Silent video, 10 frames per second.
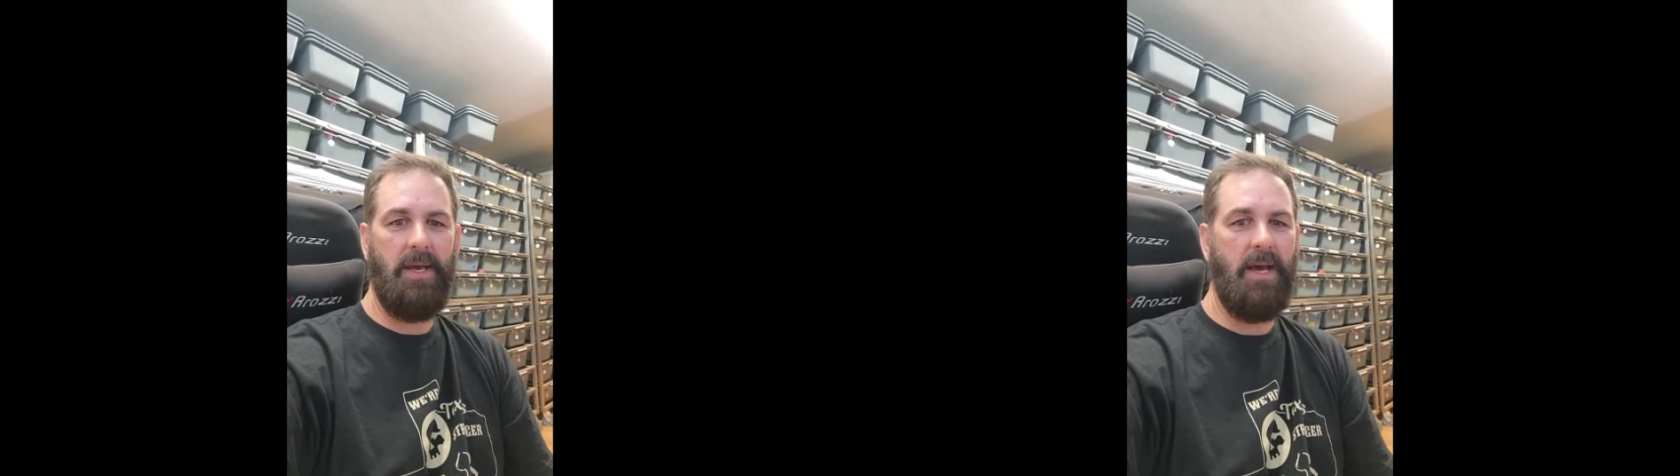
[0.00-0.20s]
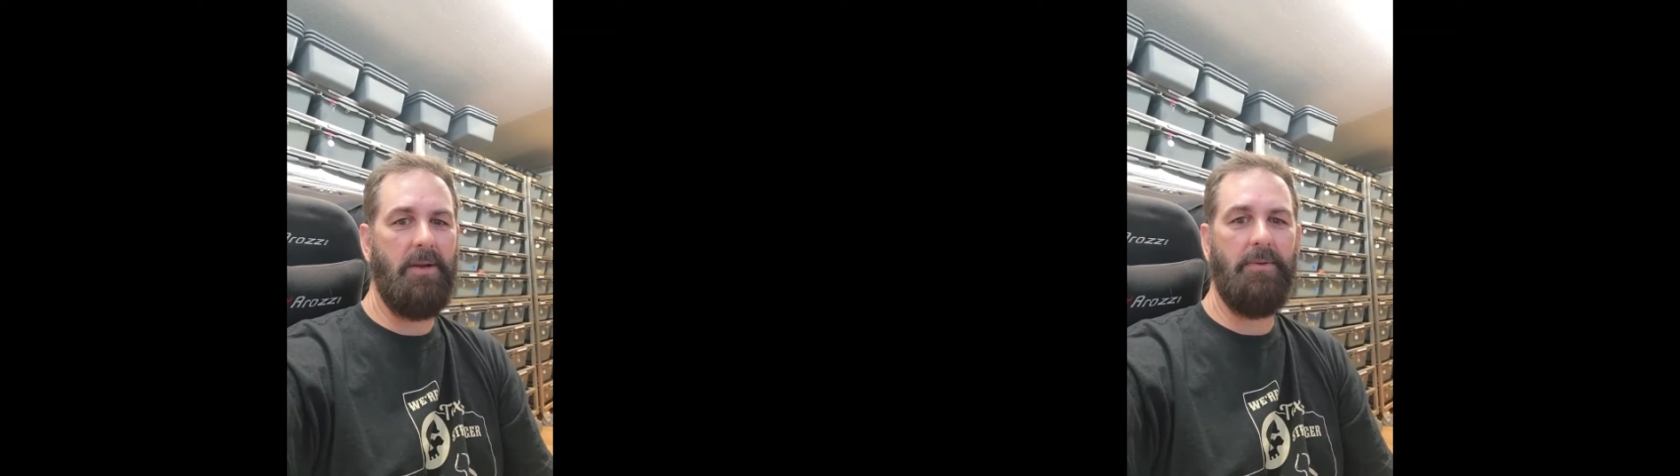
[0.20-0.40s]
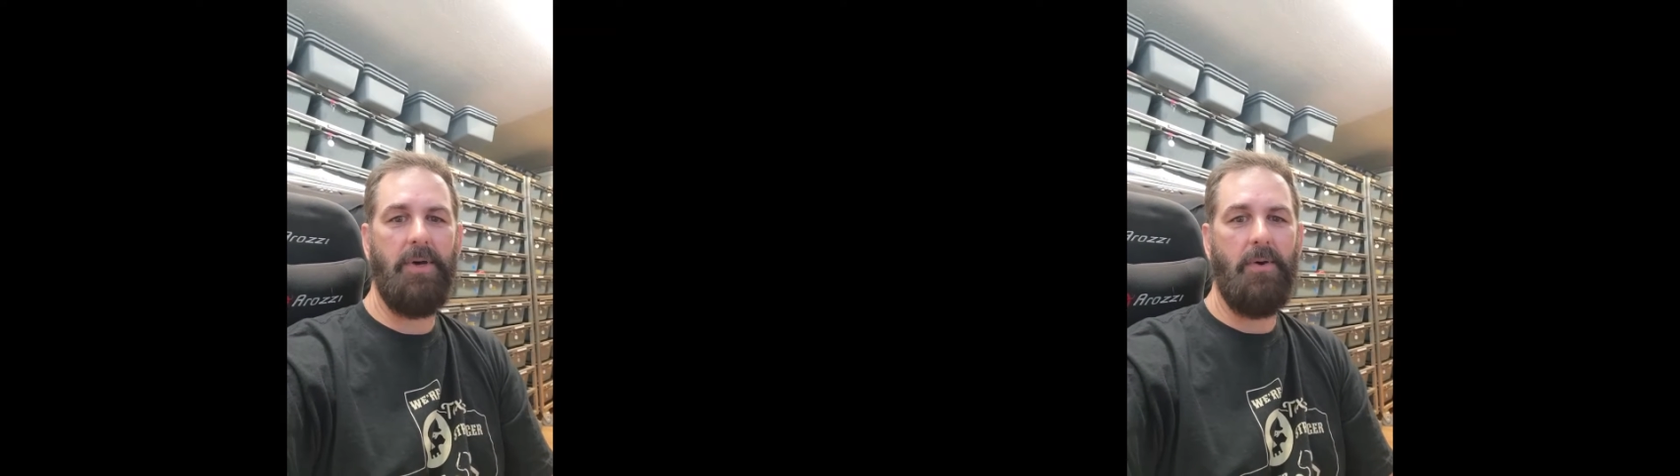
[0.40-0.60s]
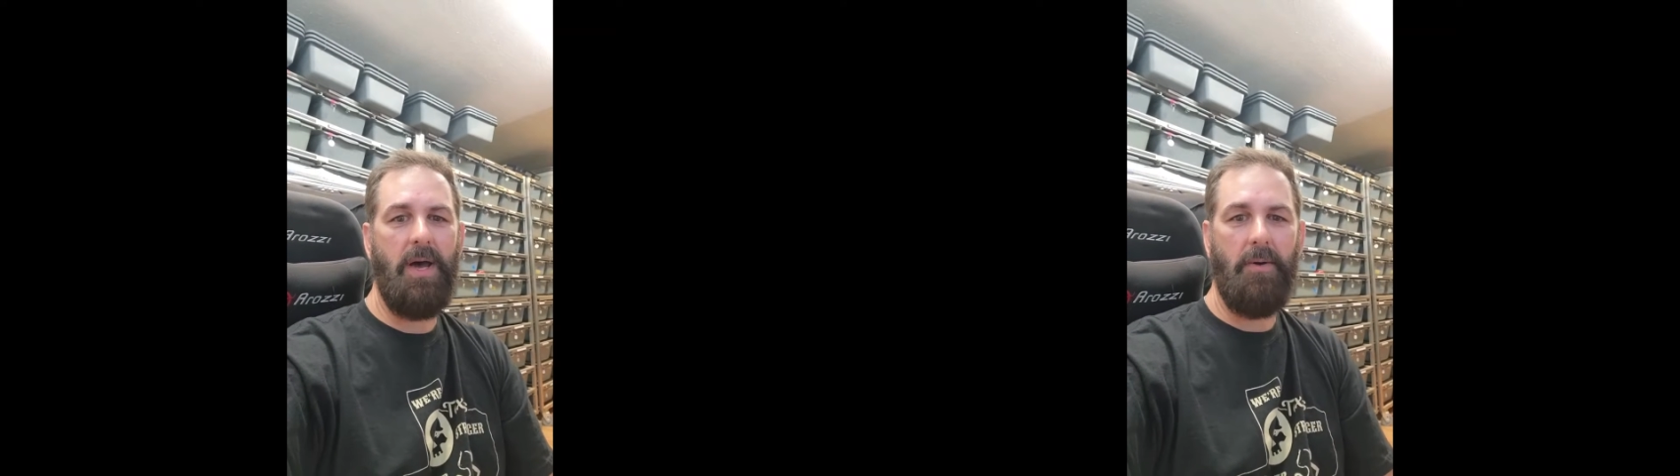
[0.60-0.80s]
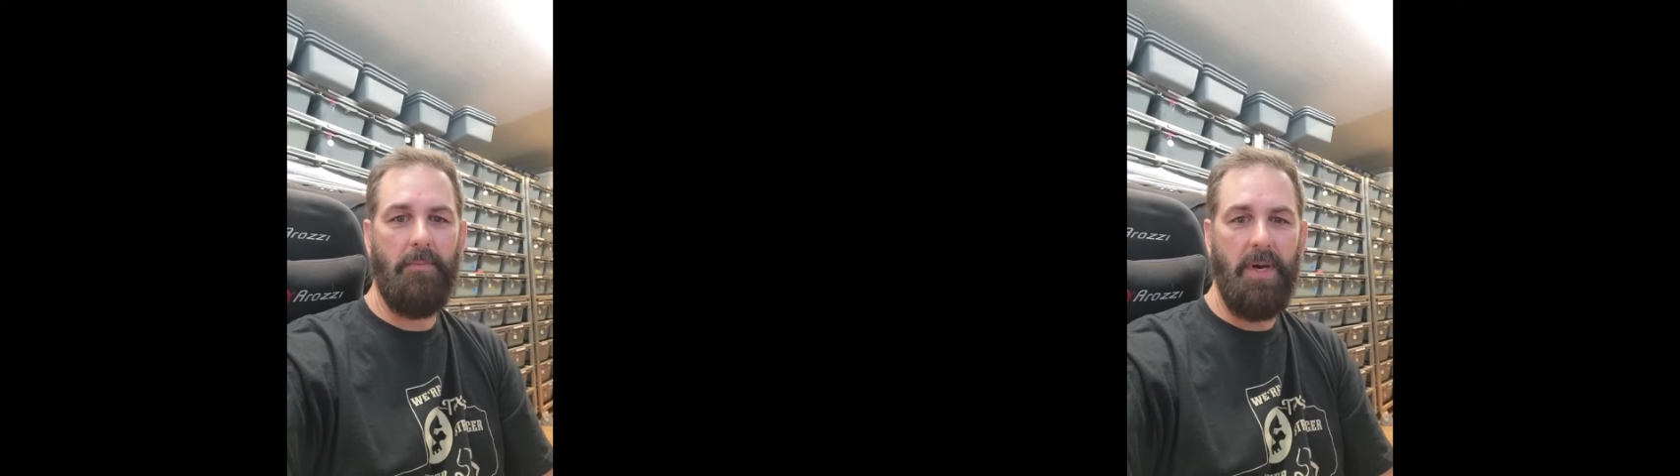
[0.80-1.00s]
I don't know
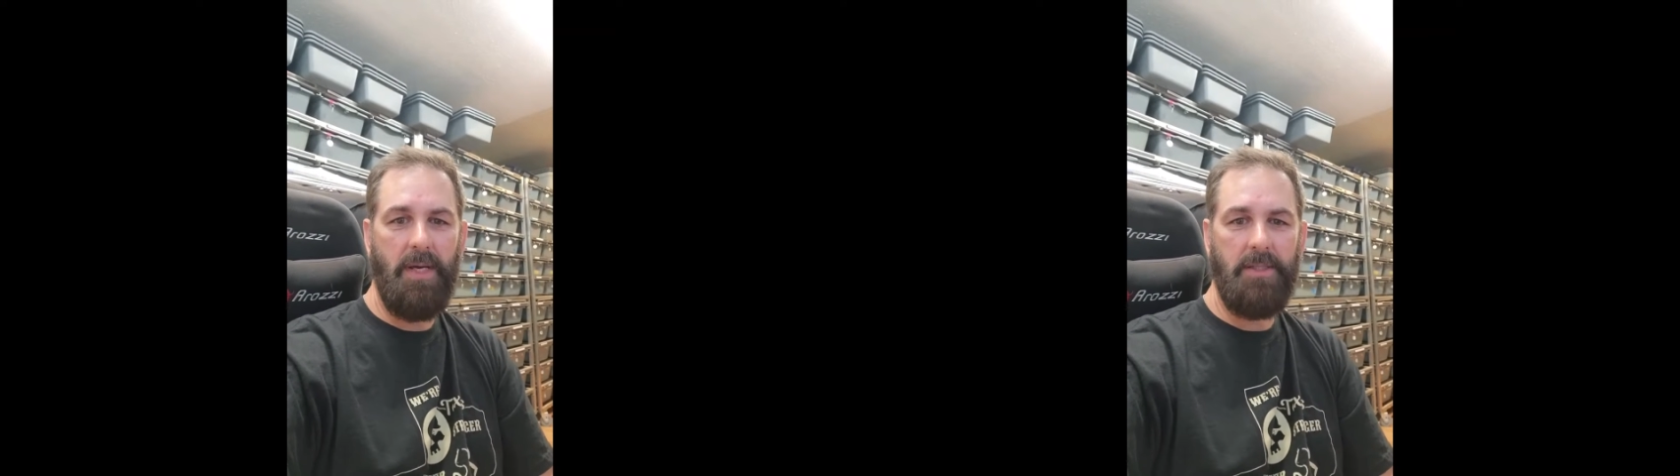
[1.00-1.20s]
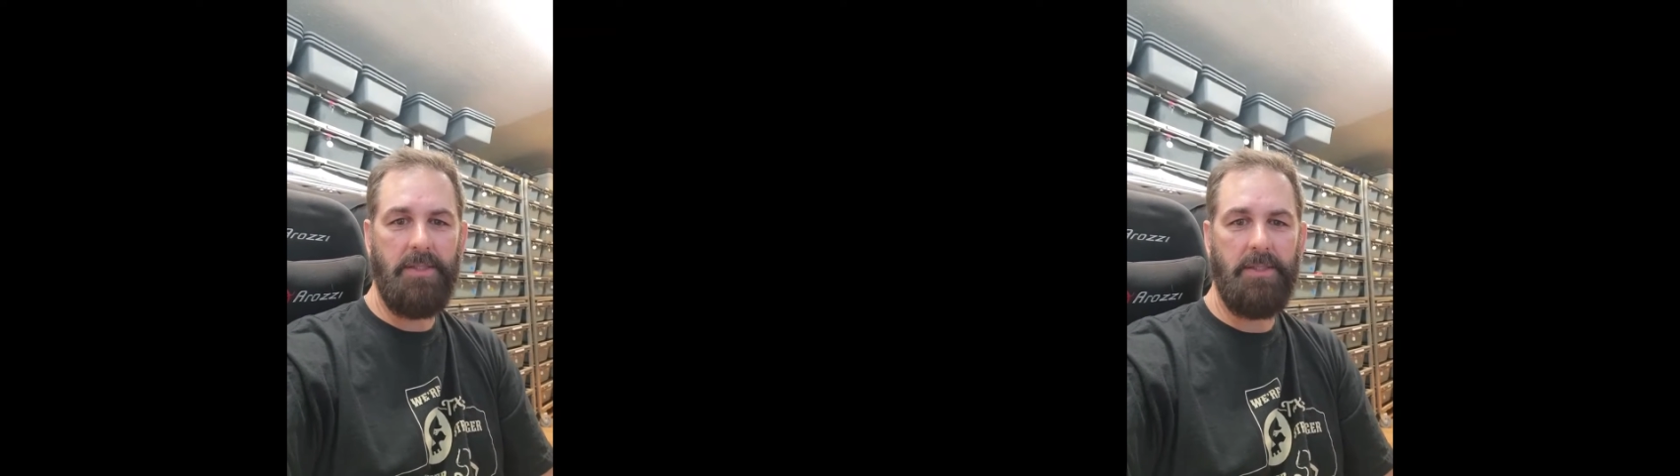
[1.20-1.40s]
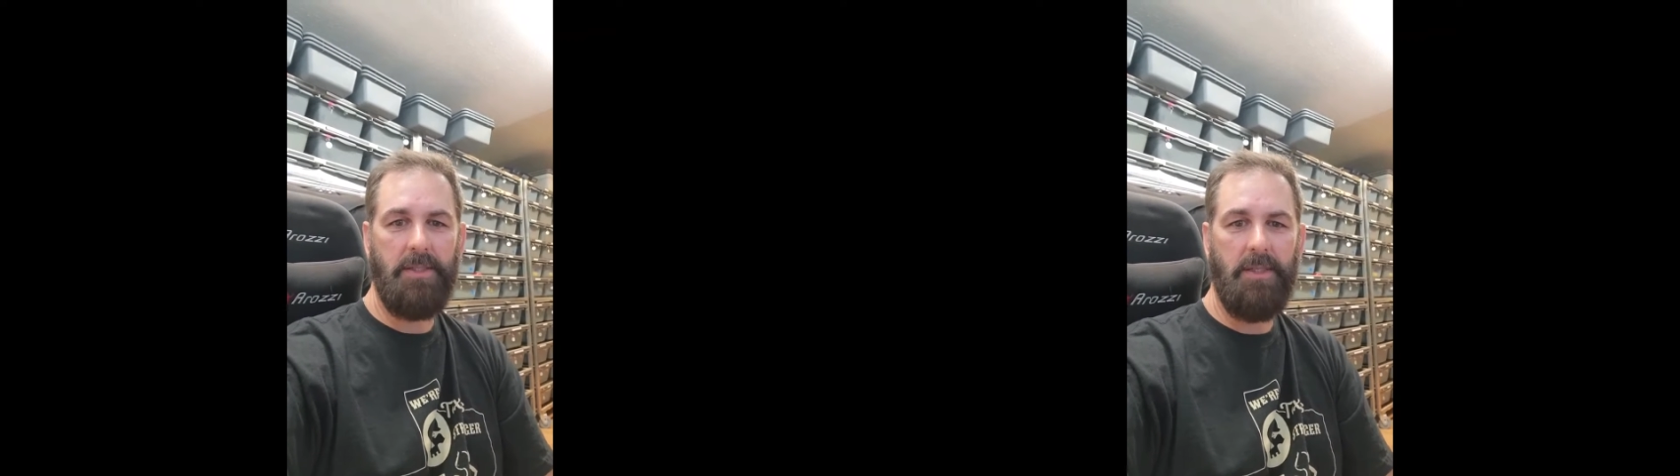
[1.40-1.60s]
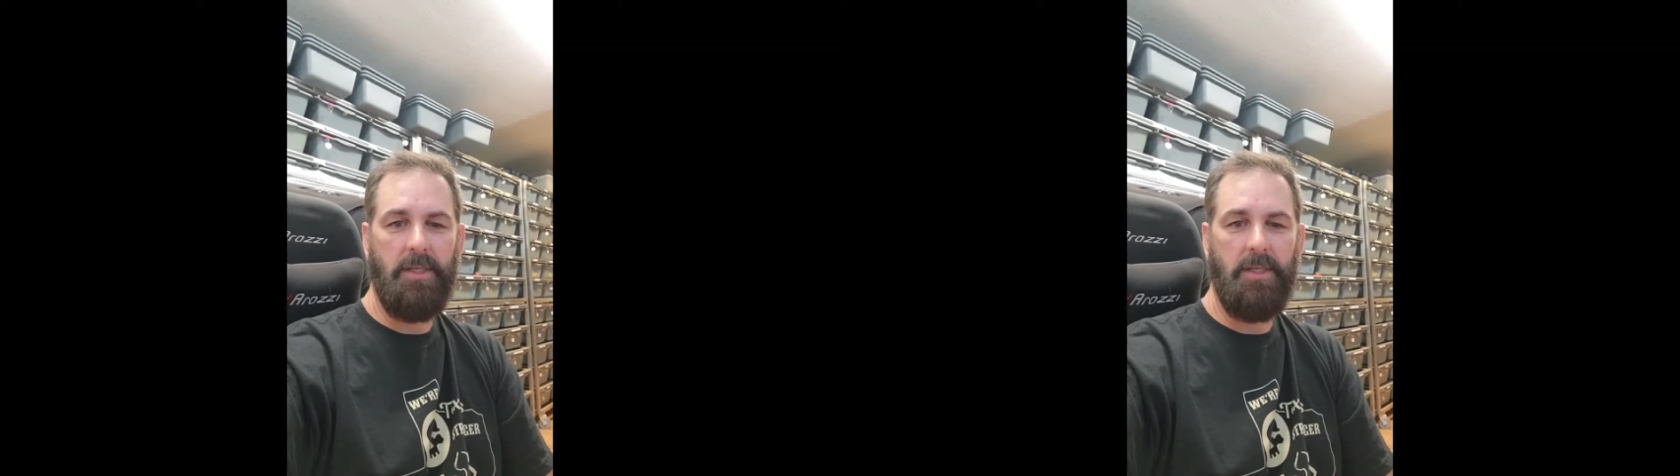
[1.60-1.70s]
how much